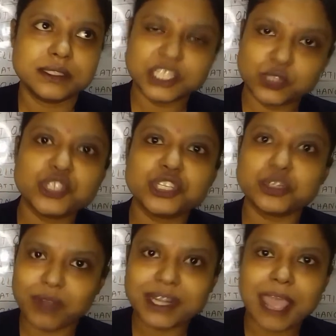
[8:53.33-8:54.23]

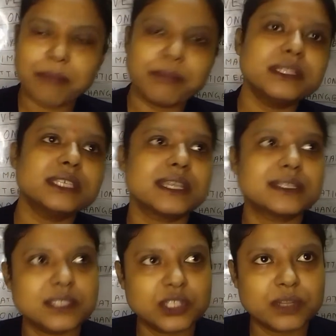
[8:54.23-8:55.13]
situation, what happened, the
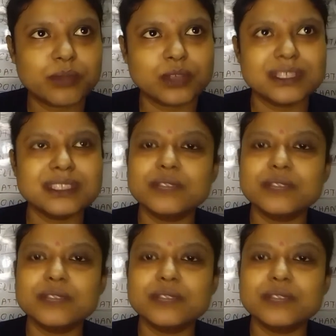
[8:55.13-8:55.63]
succession process.